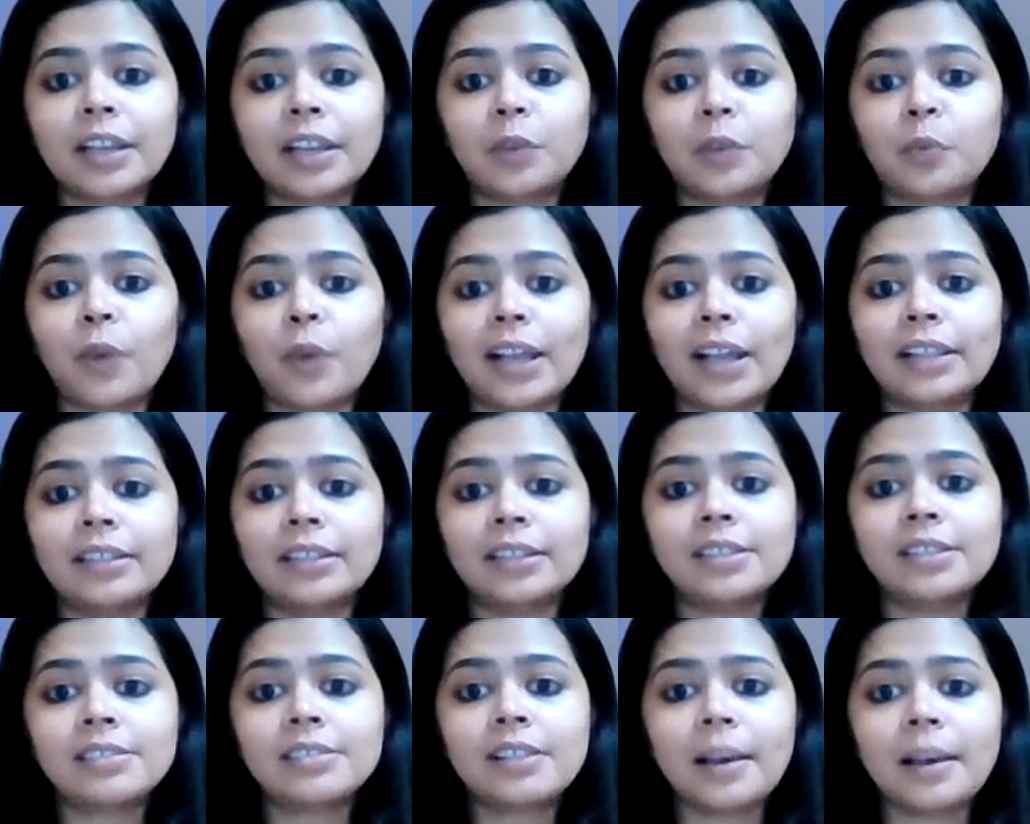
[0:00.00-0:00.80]
that while
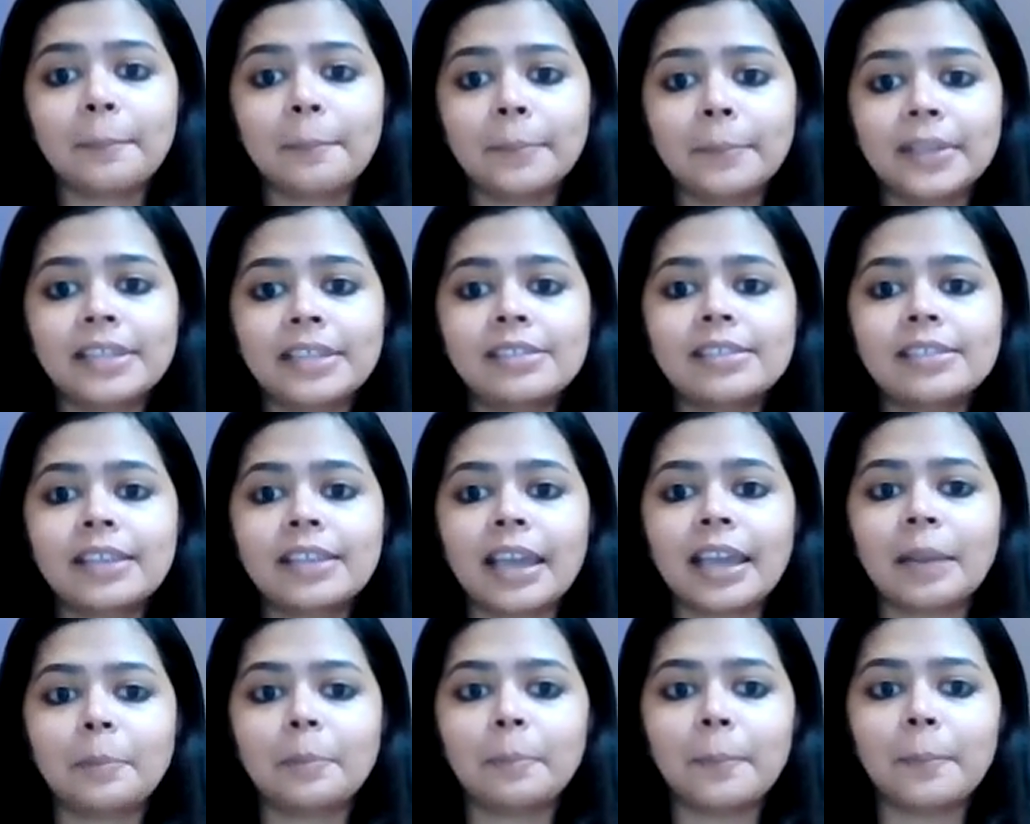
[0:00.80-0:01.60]
these companies
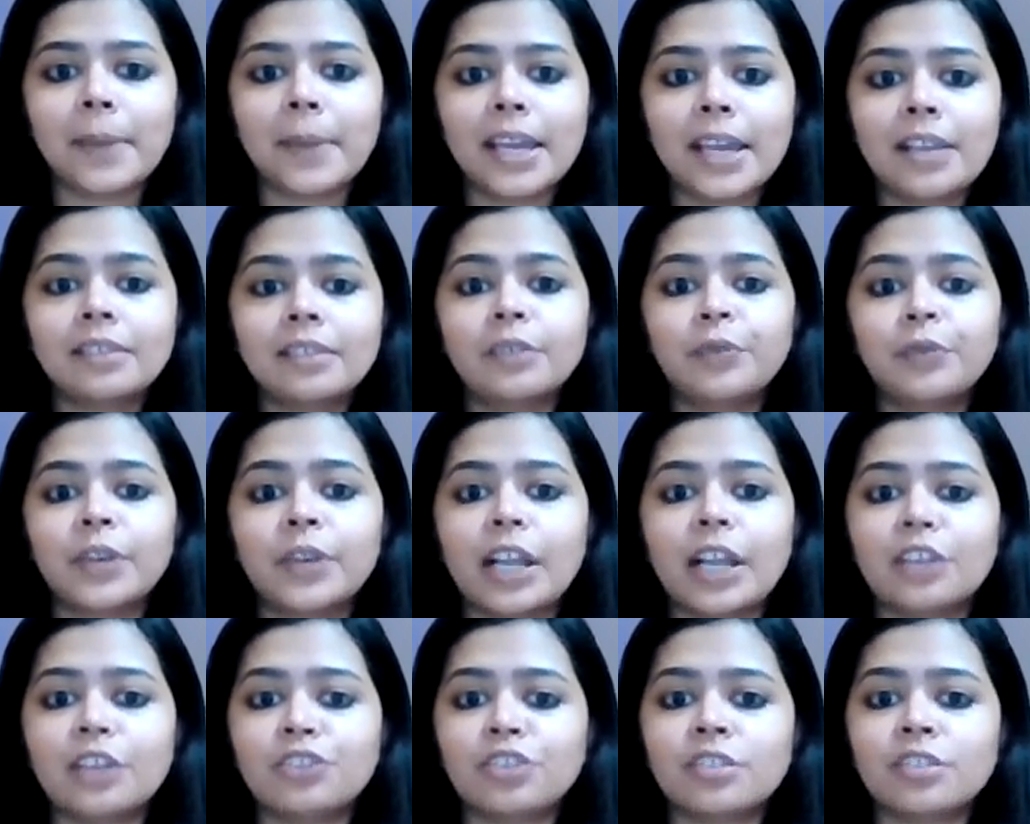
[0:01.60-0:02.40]
can make the
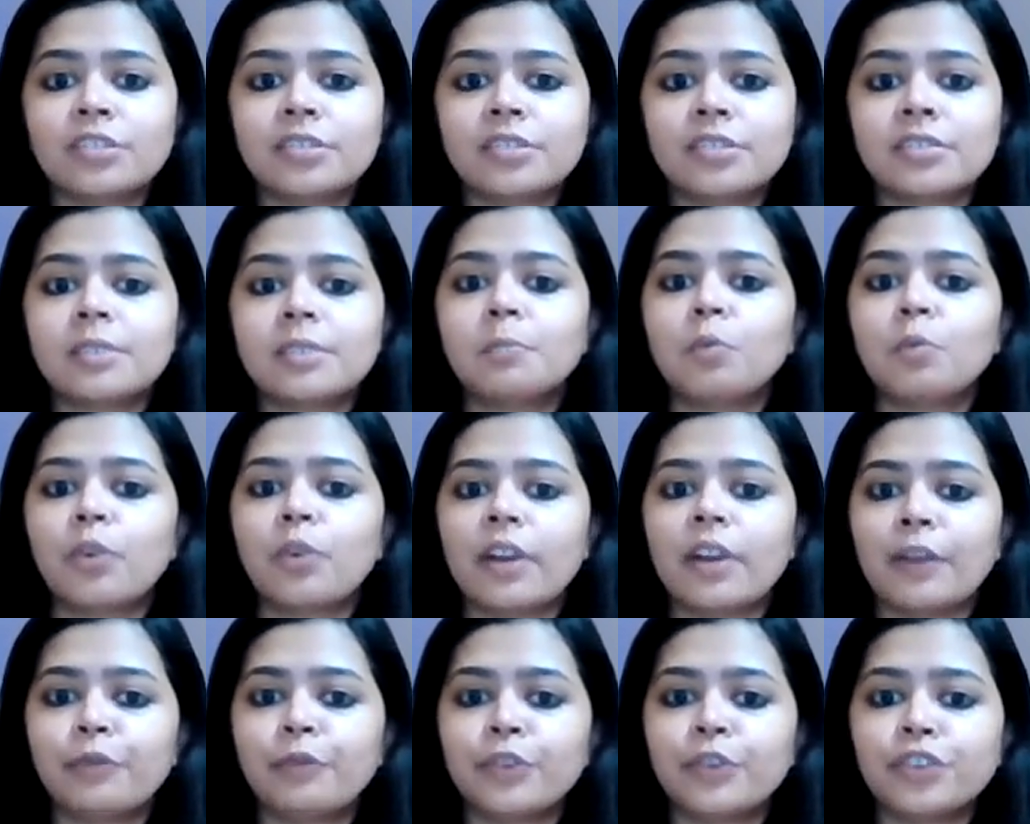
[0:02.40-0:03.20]
financial system
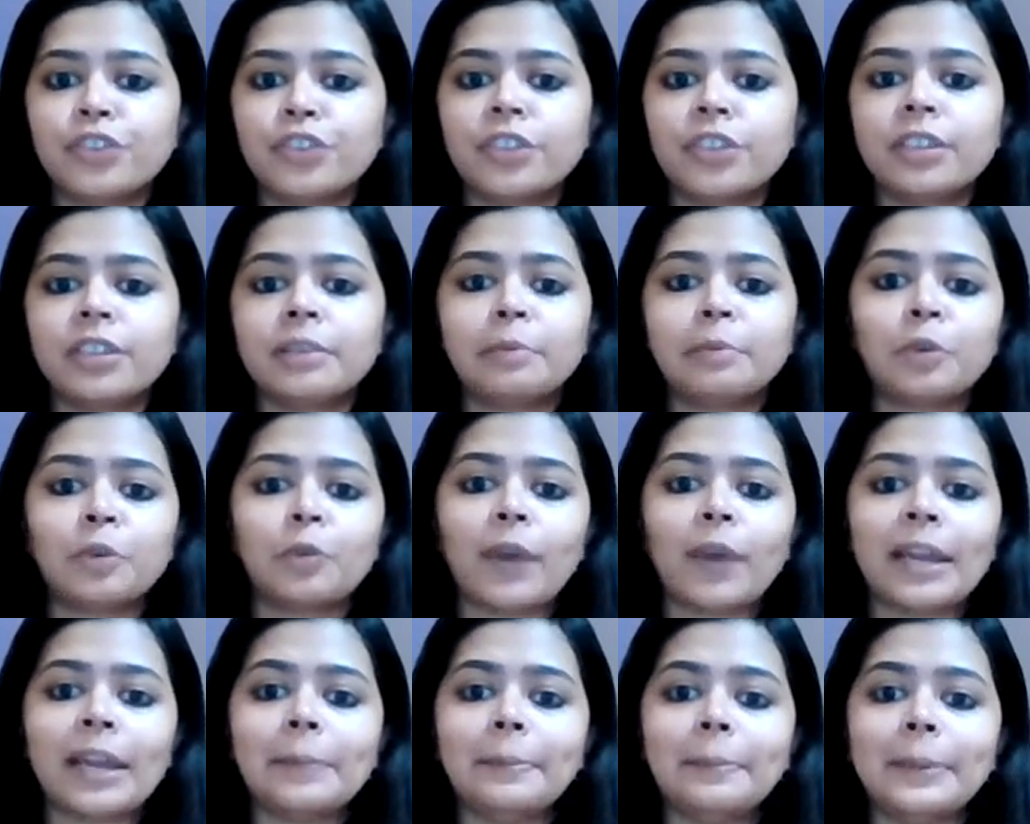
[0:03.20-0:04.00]
more efficient and
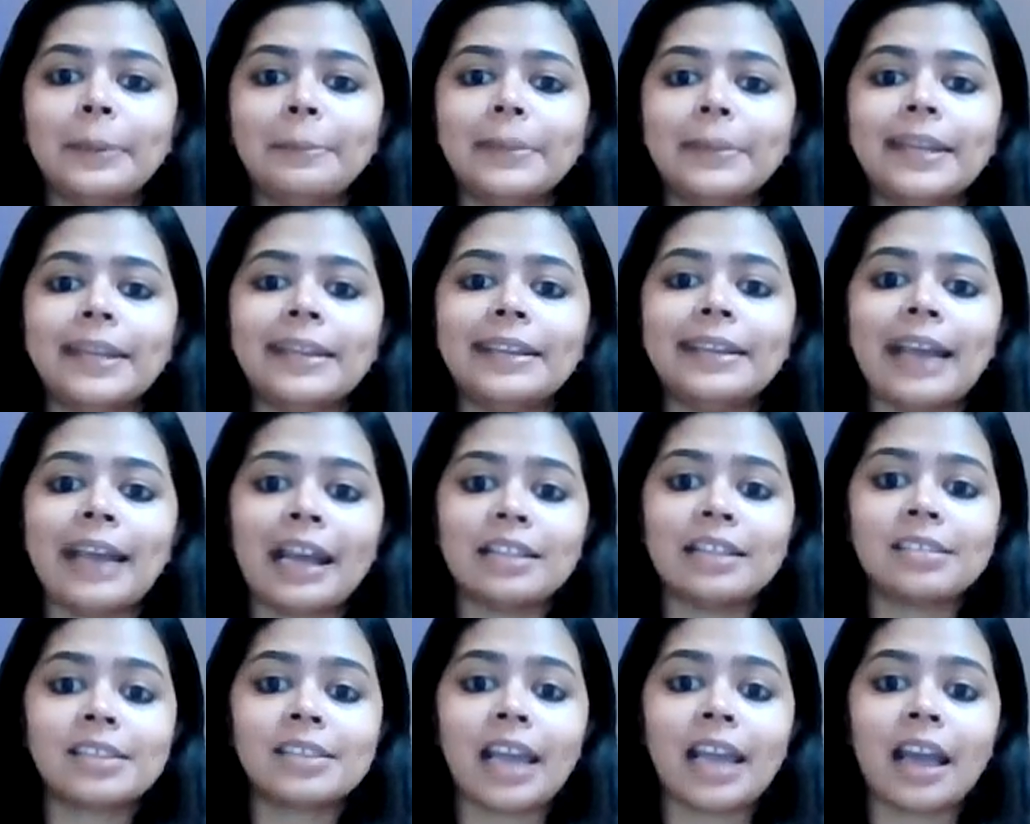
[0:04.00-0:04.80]
provide people
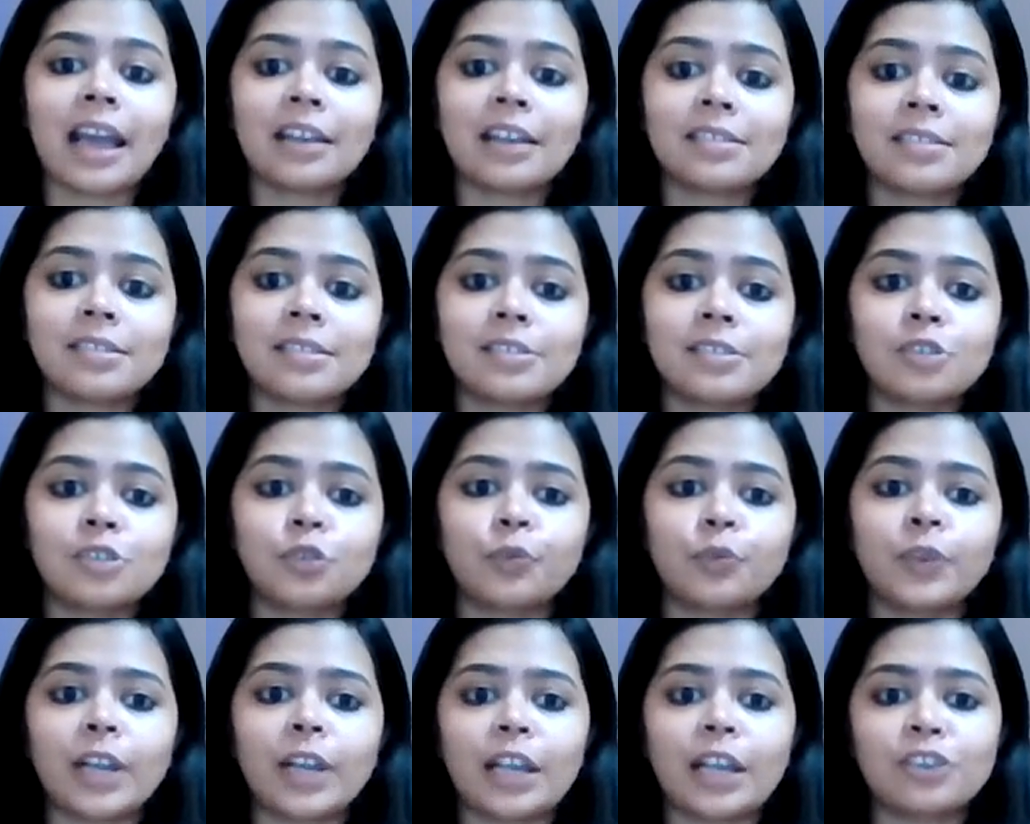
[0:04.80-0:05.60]
enhanced access
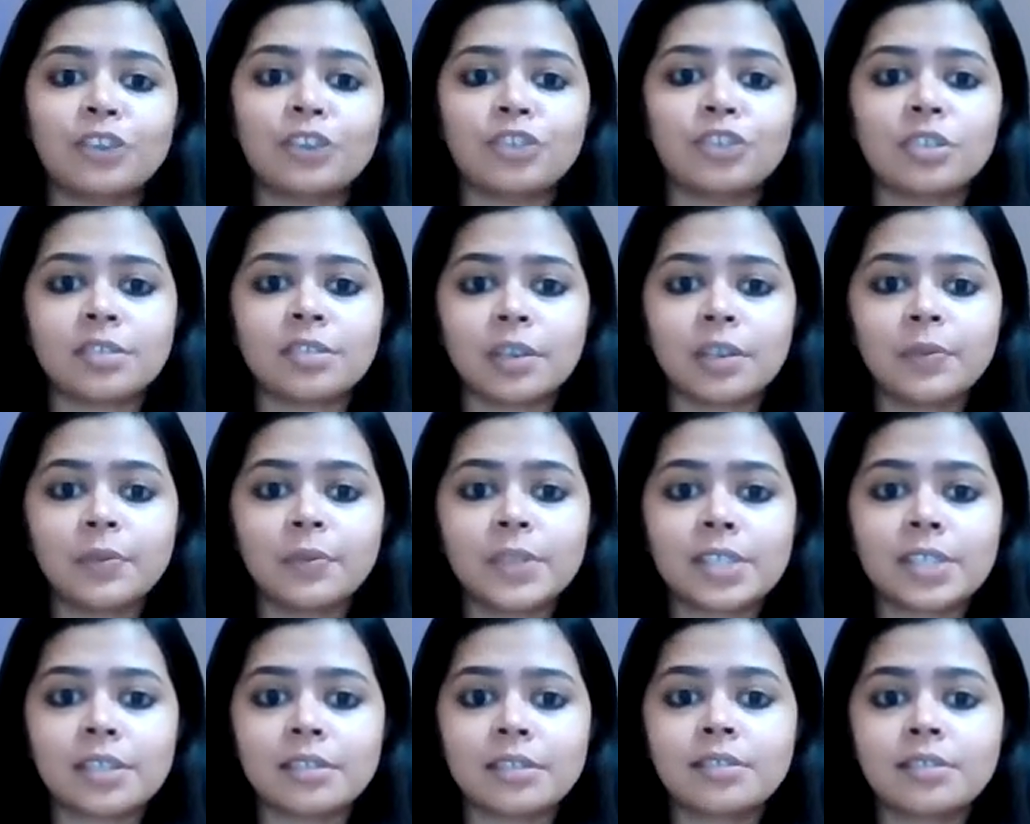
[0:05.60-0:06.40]
to financial
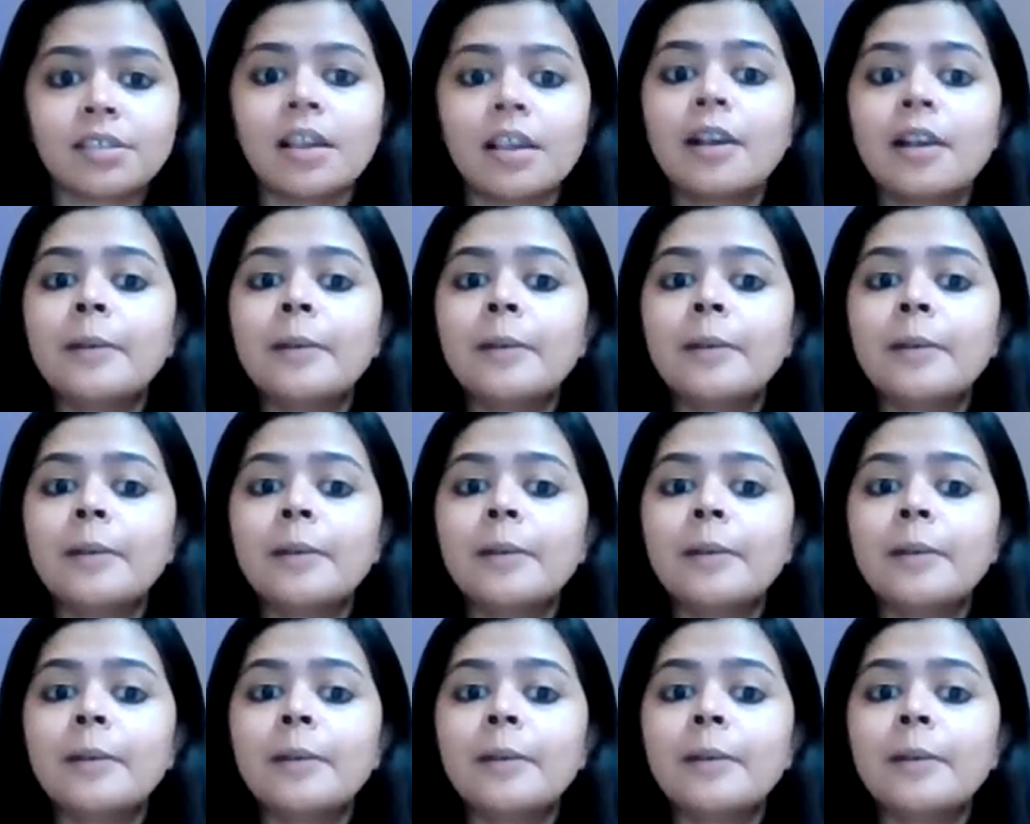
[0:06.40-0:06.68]
services,